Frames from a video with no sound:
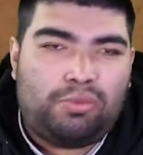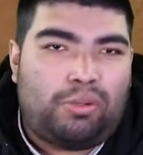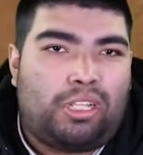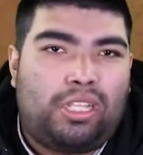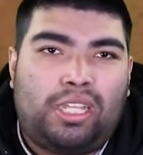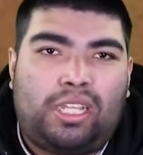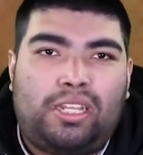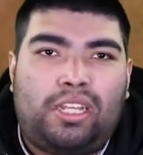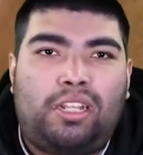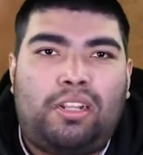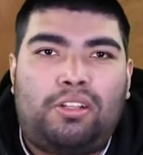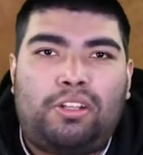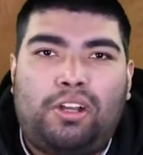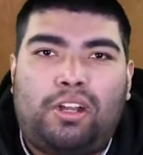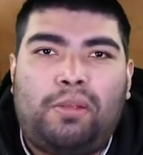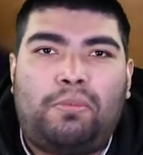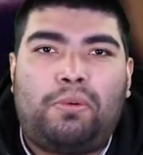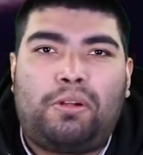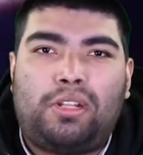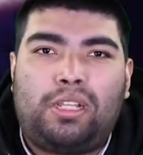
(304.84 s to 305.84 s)
really good. You're
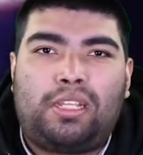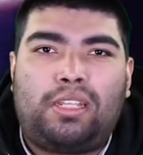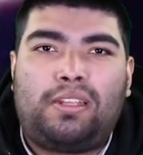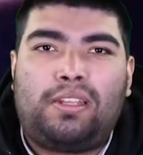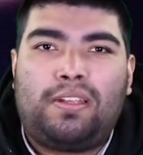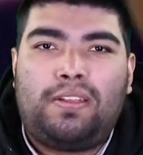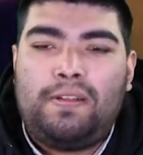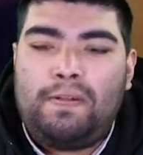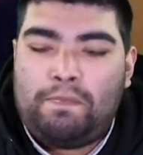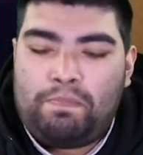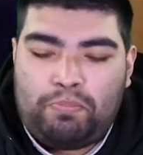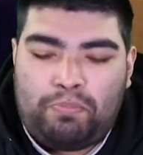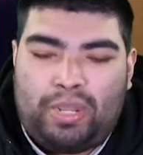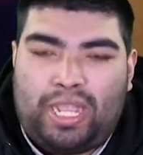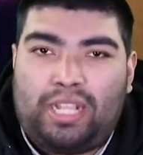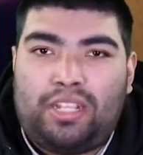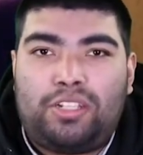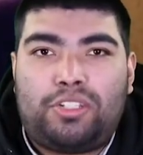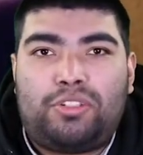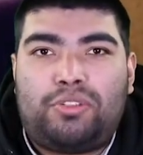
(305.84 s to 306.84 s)
able to
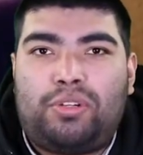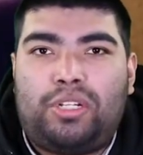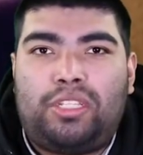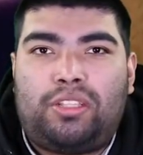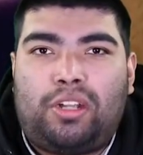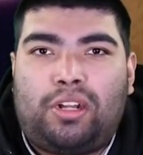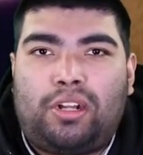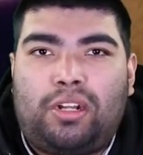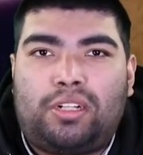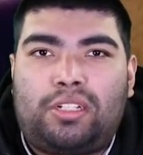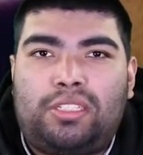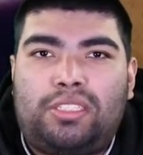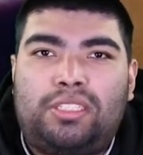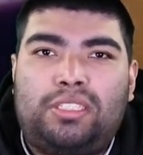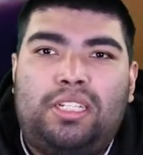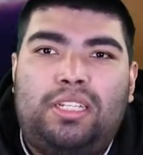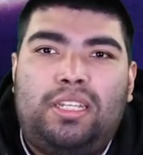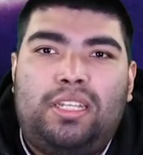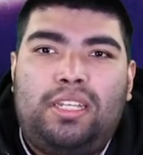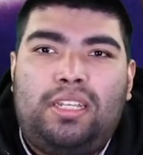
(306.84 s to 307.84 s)
banish 3 darks,
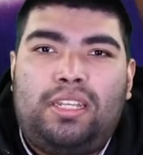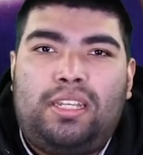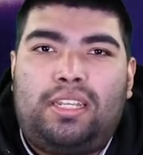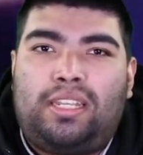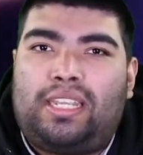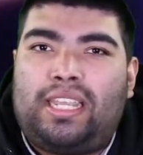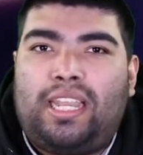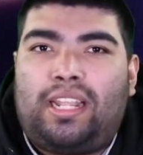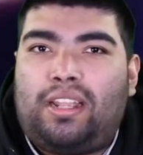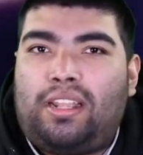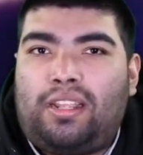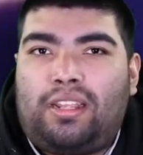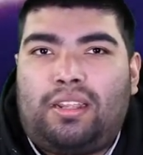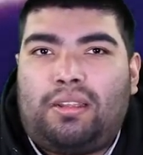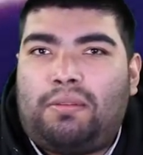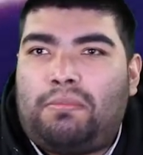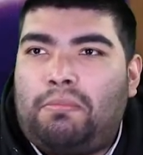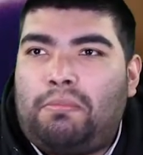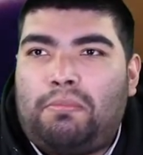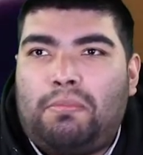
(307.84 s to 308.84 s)
get
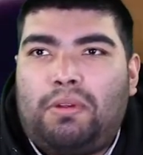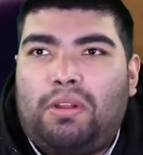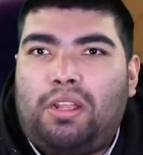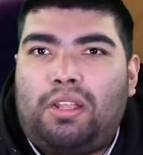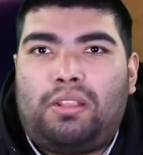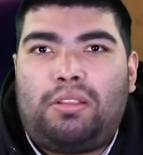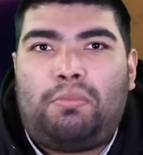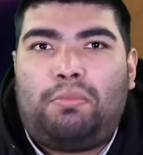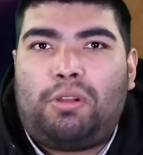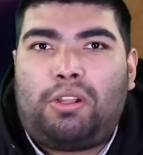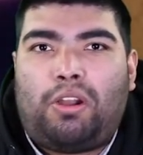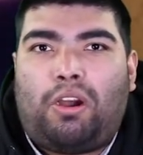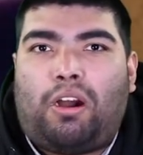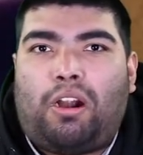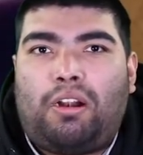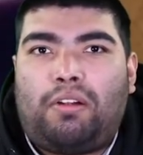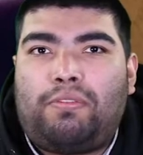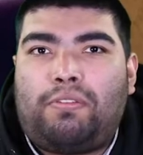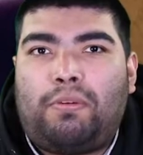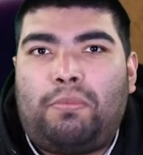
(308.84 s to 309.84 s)
a
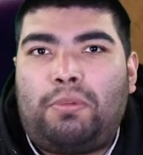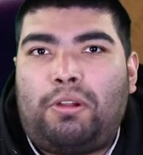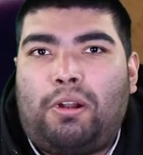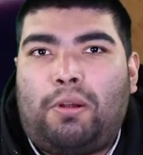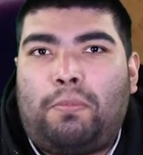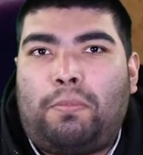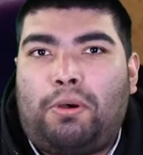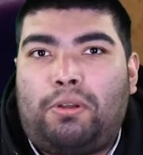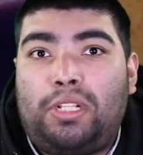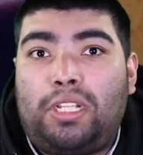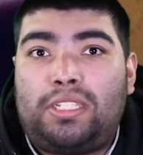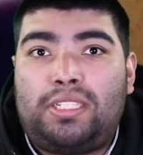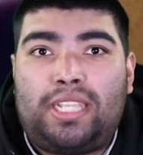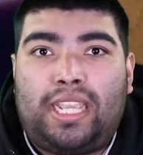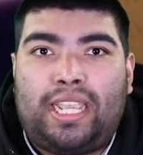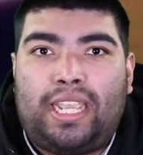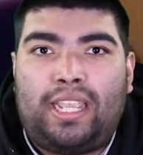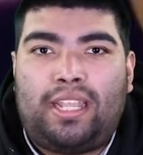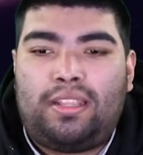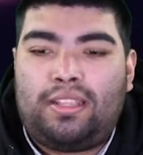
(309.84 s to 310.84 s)
card from your opponent's
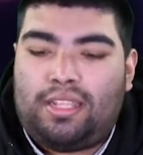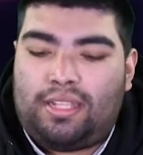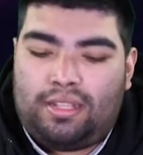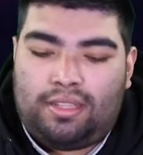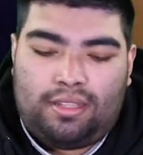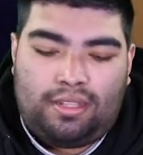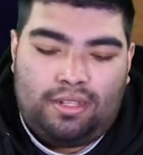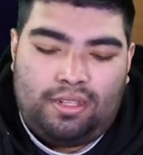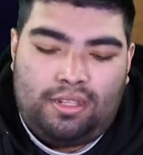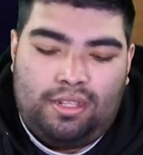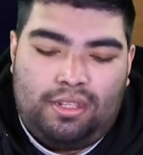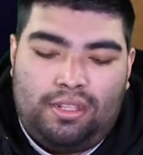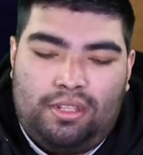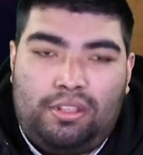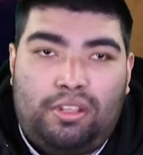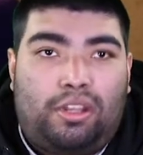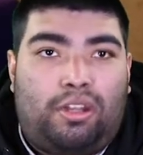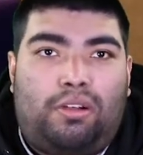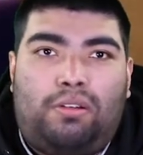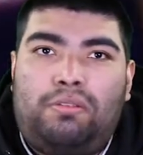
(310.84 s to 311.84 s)
hand, and
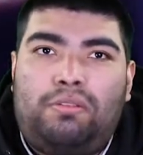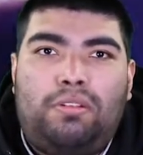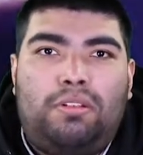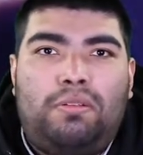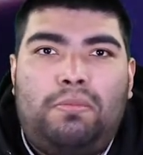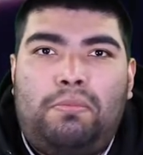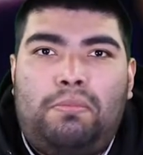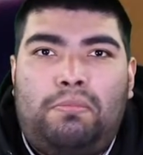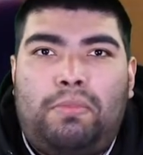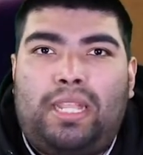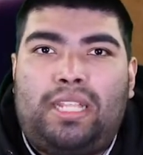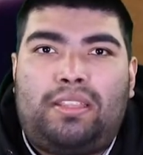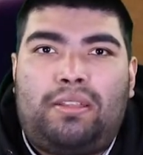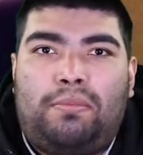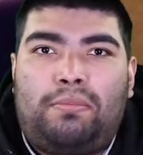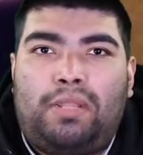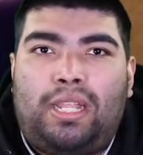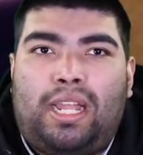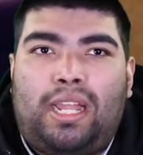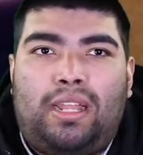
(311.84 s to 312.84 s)
make
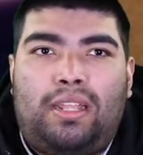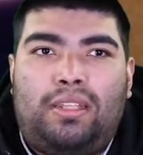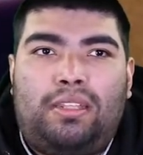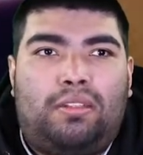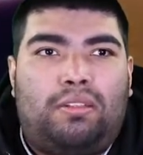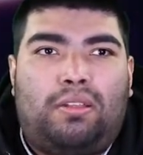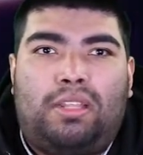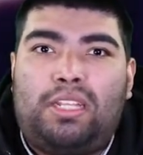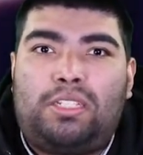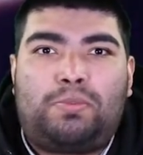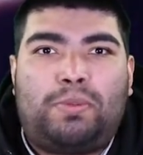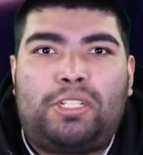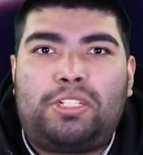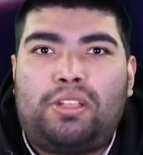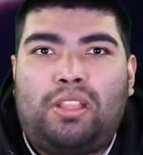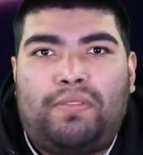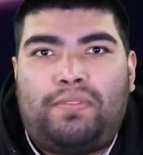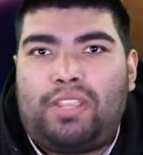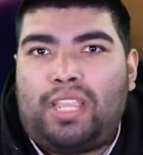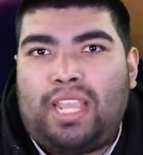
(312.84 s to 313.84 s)
them not,
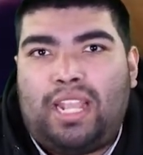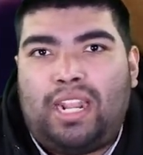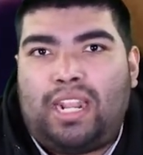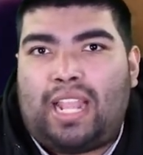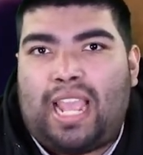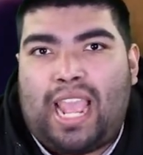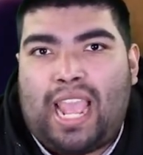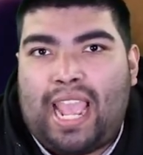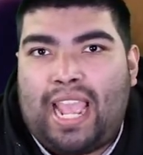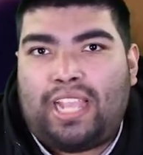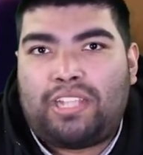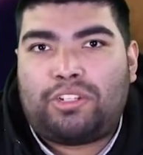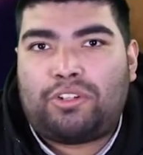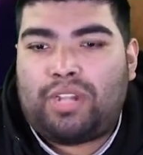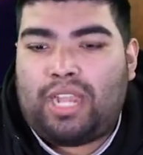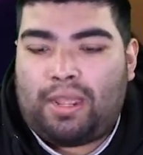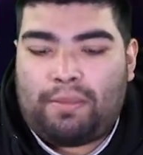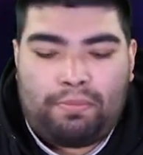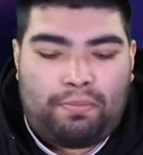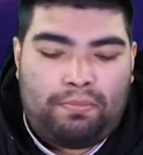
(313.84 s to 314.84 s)
especially if you hit a hand
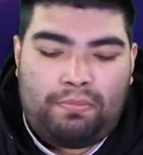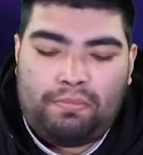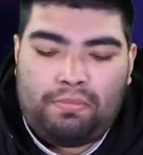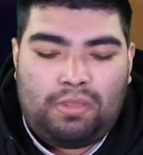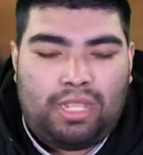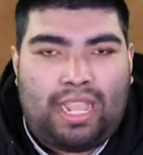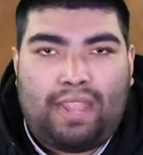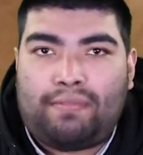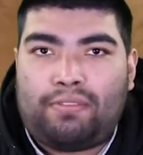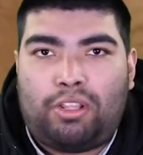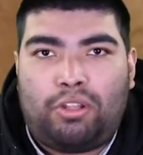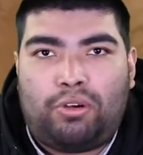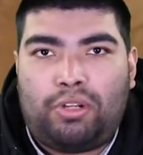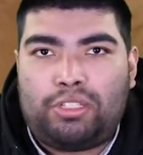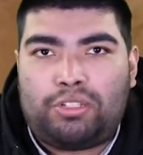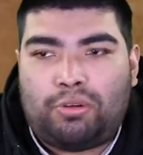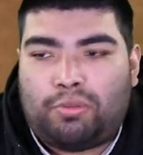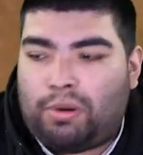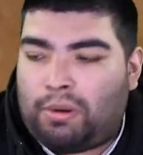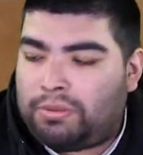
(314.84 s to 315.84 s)
trap, have no
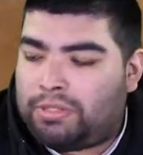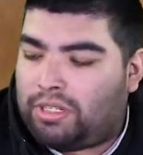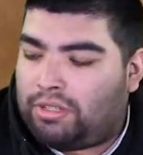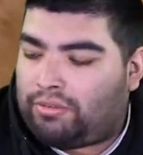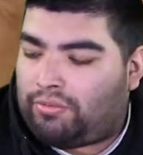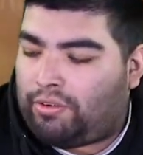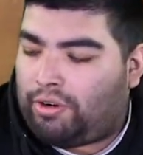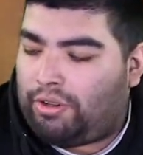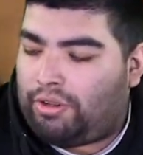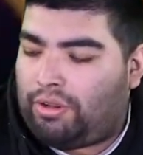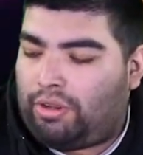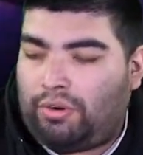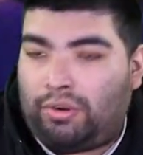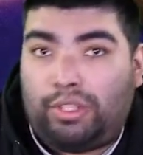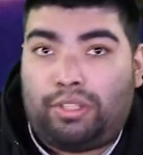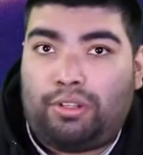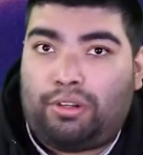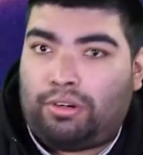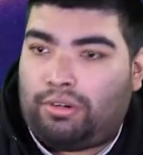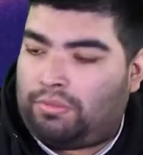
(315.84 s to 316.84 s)
interruptions for you
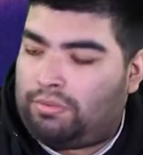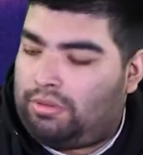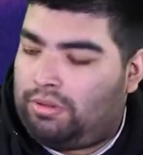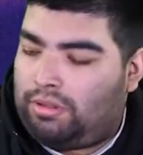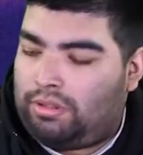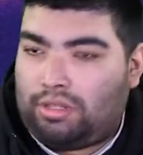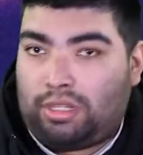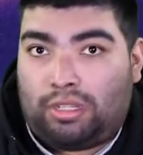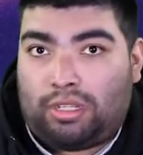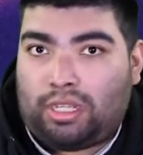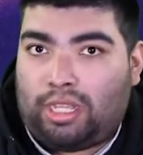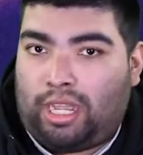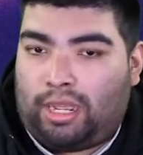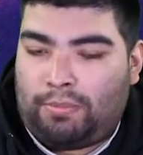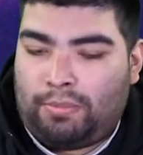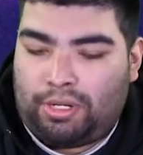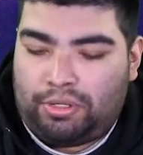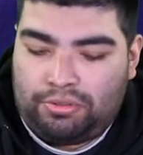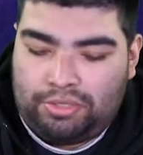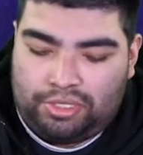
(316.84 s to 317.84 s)
going your
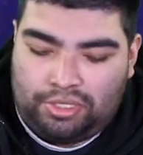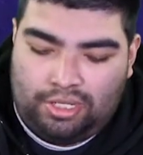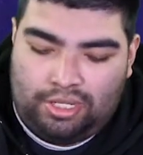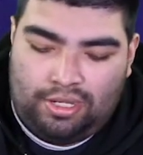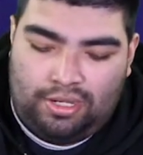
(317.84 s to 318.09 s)
combos.